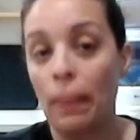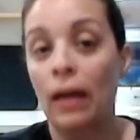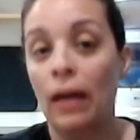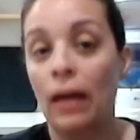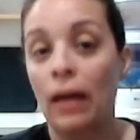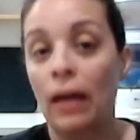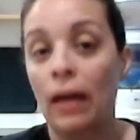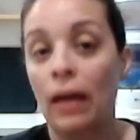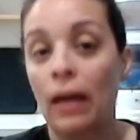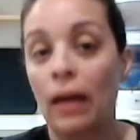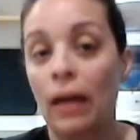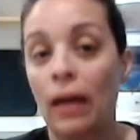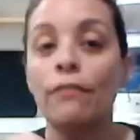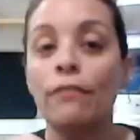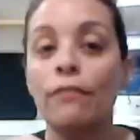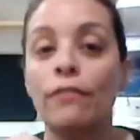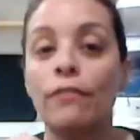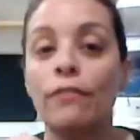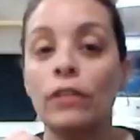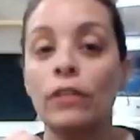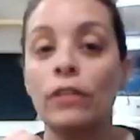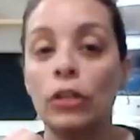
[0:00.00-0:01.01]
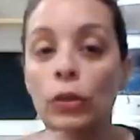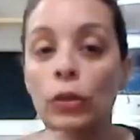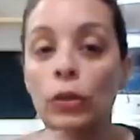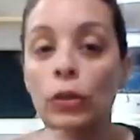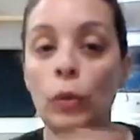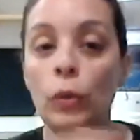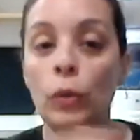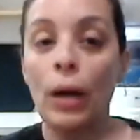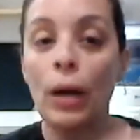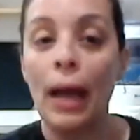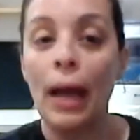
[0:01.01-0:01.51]
If you
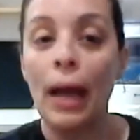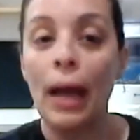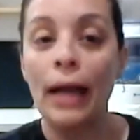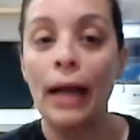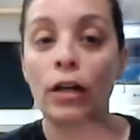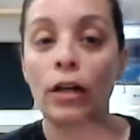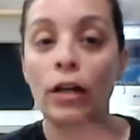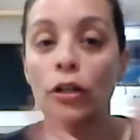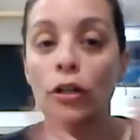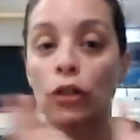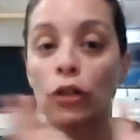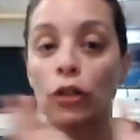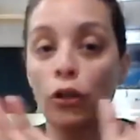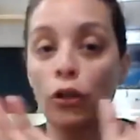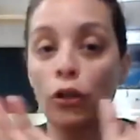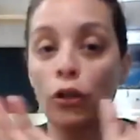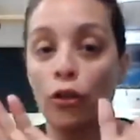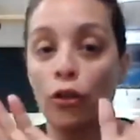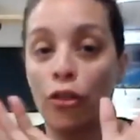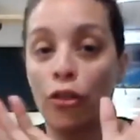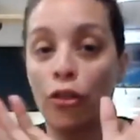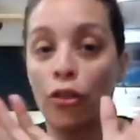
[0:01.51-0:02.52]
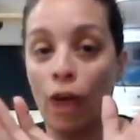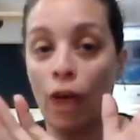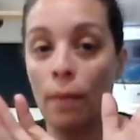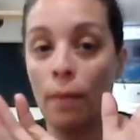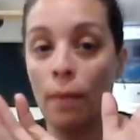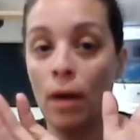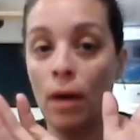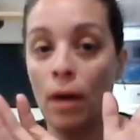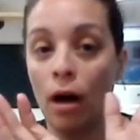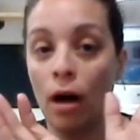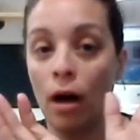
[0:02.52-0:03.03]
anchor your thumb
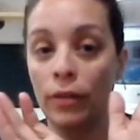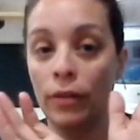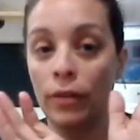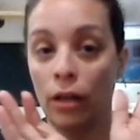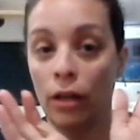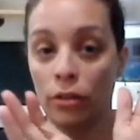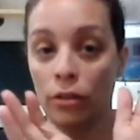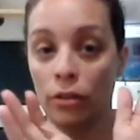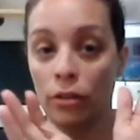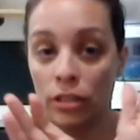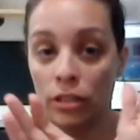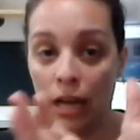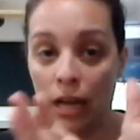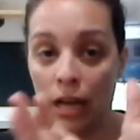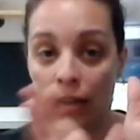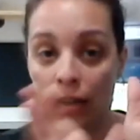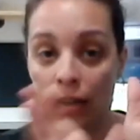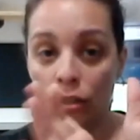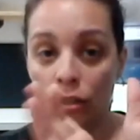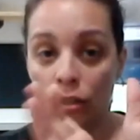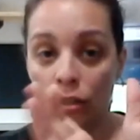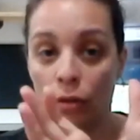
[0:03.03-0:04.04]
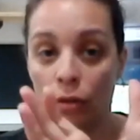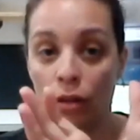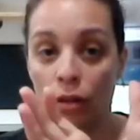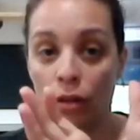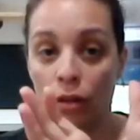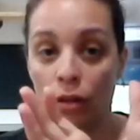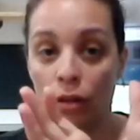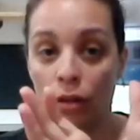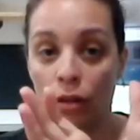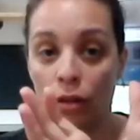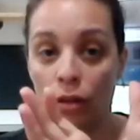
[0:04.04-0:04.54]
on the other side, so the other
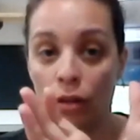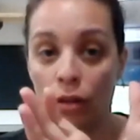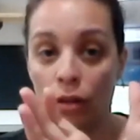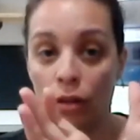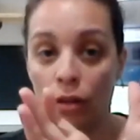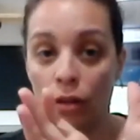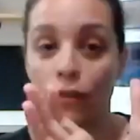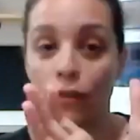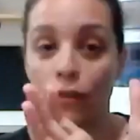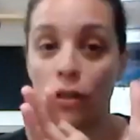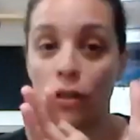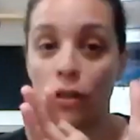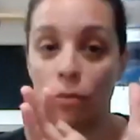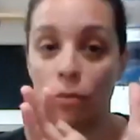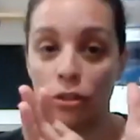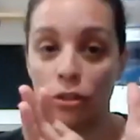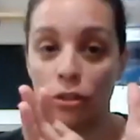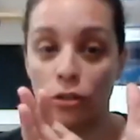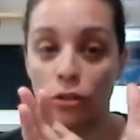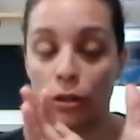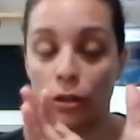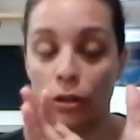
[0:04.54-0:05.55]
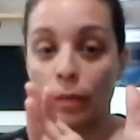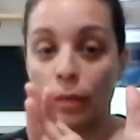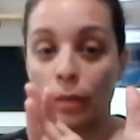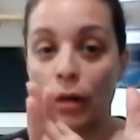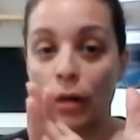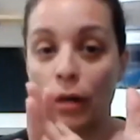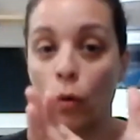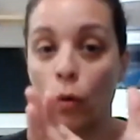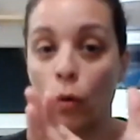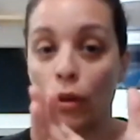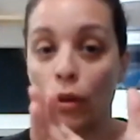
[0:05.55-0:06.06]
side of the foot, which I'll show you in a minute,
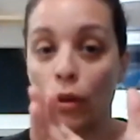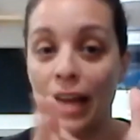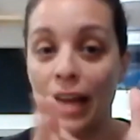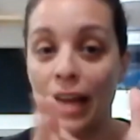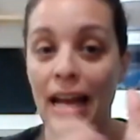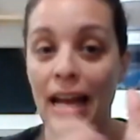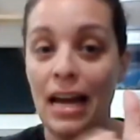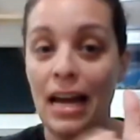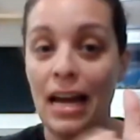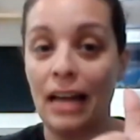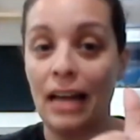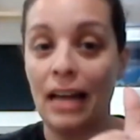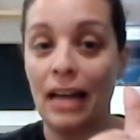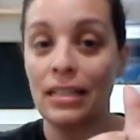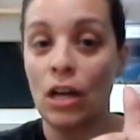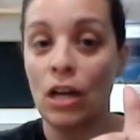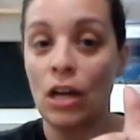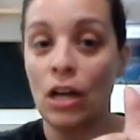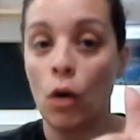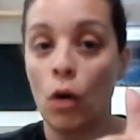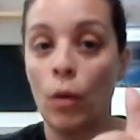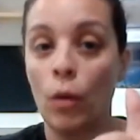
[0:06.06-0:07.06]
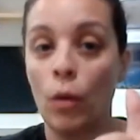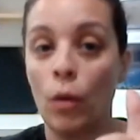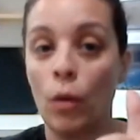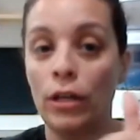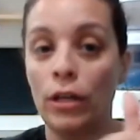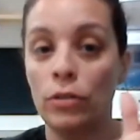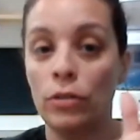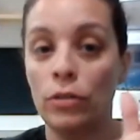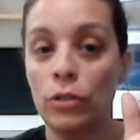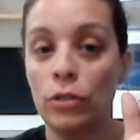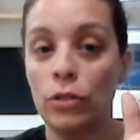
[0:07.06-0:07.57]
or the hand, when you
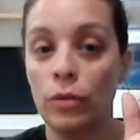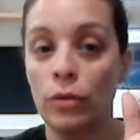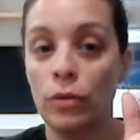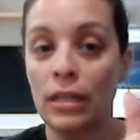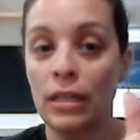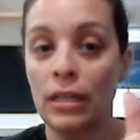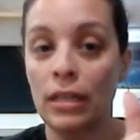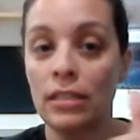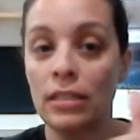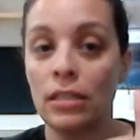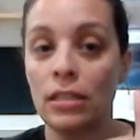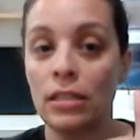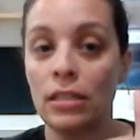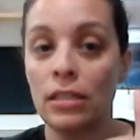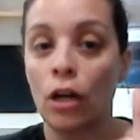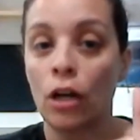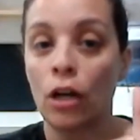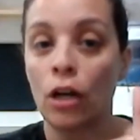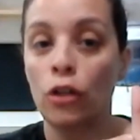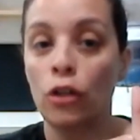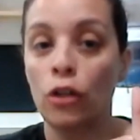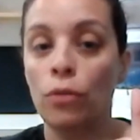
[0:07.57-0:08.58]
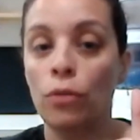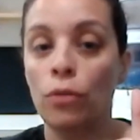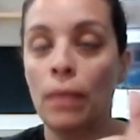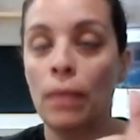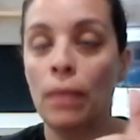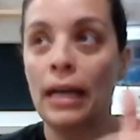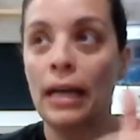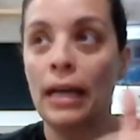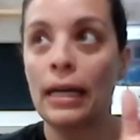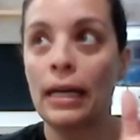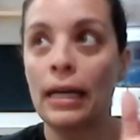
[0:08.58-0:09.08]
do this, you make
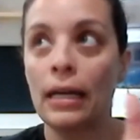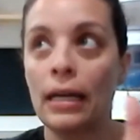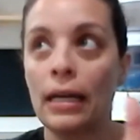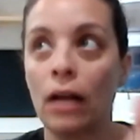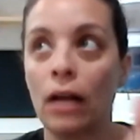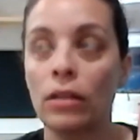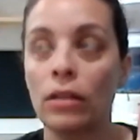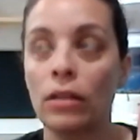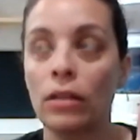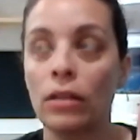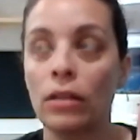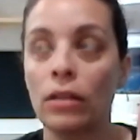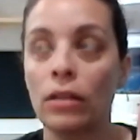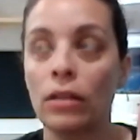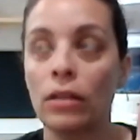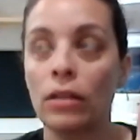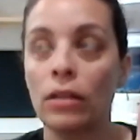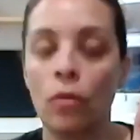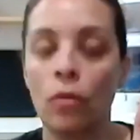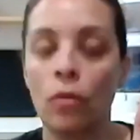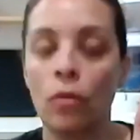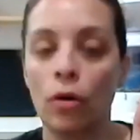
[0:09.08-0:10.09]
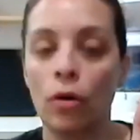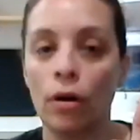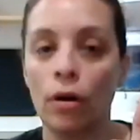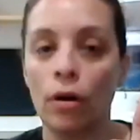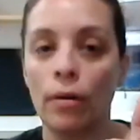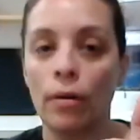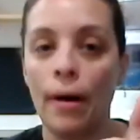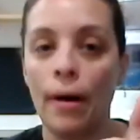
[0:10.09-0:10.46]
it a little bit more